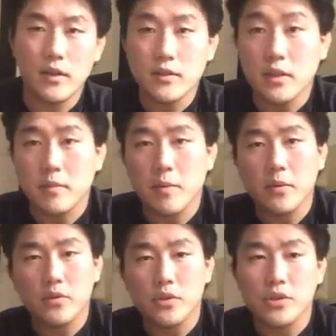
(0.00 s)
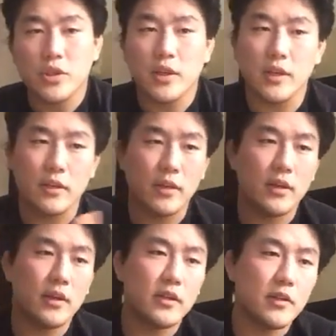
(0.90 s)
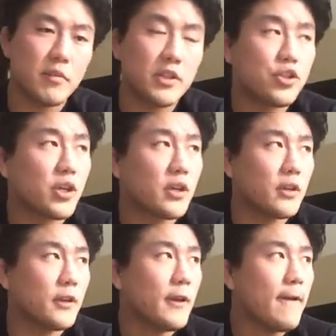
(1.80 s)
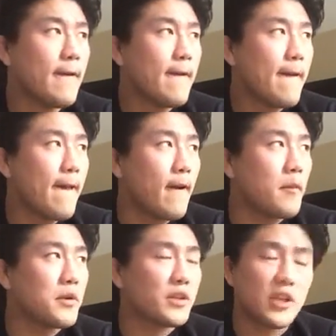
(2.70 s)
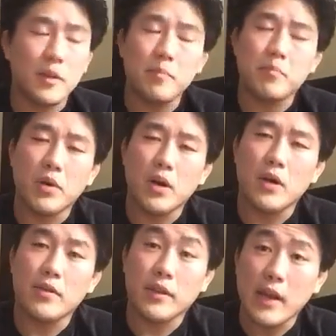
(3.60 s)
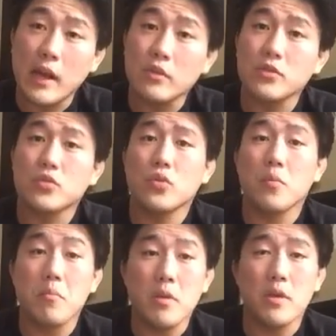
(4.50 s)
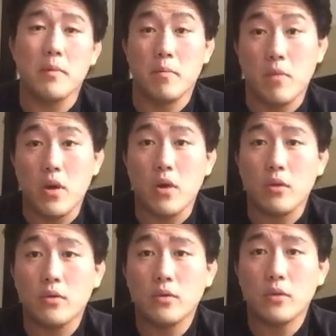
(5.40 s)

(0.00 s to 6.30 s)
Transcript: Take my protein shake, eat my chicken. I'm gonna keep the calories to a minimum though.